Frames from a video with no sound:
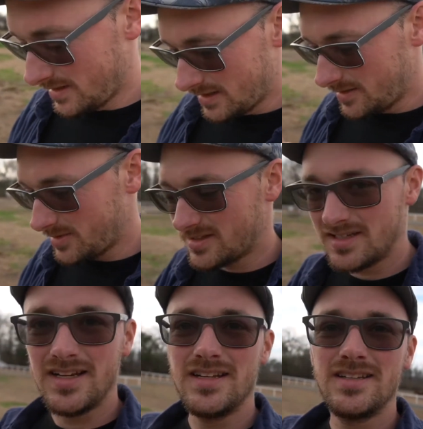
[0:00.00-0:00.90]
I'm
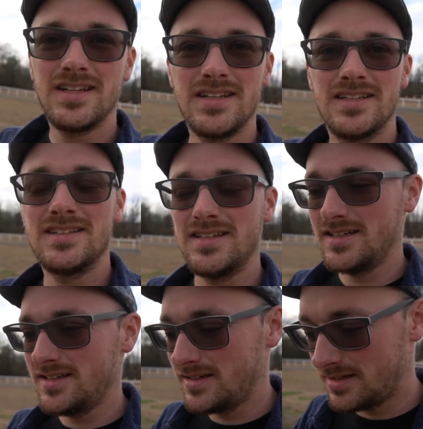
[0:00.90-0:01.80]
excited to get this
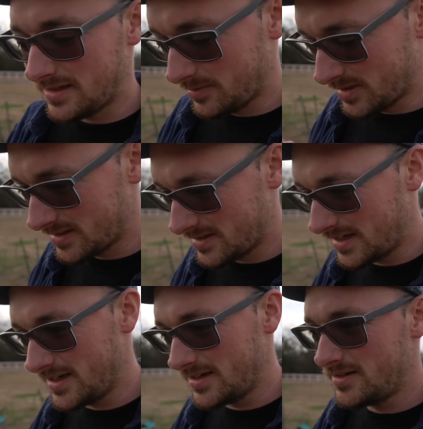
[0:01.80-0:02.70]
done. I'm
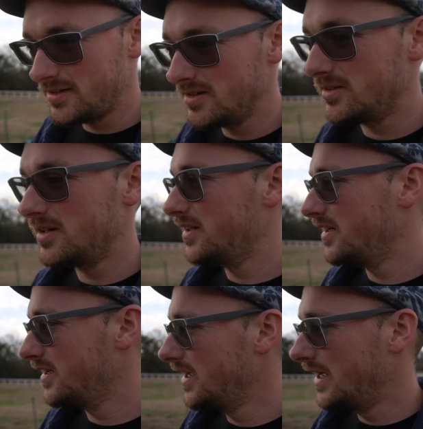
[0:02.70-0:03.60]
excited to
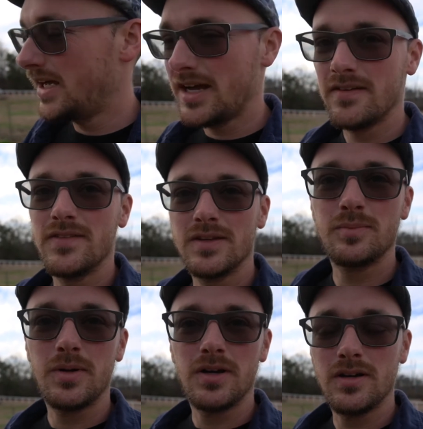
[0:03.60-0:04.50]
have this
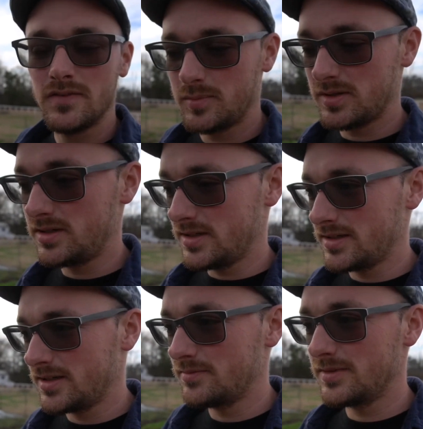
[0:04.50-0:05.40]
part of the project
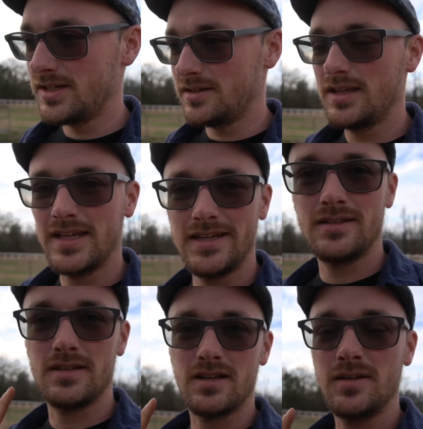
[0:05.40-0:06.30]
done. We need to lay down
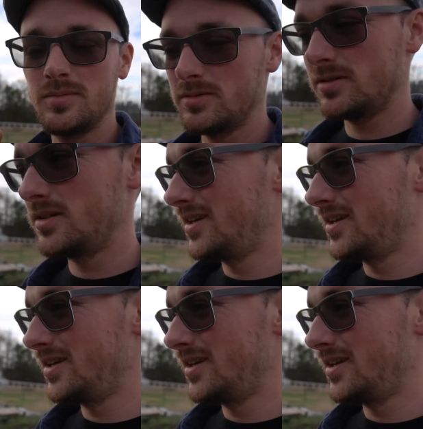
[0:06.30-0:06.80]
the cardboard.